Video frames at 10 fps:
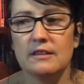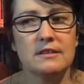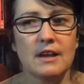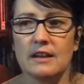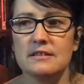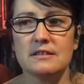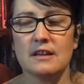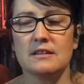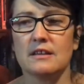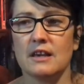That is
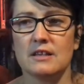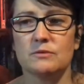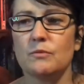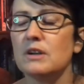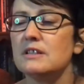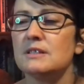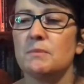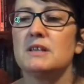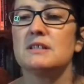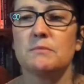not the case. What it
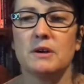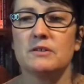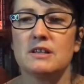speaks about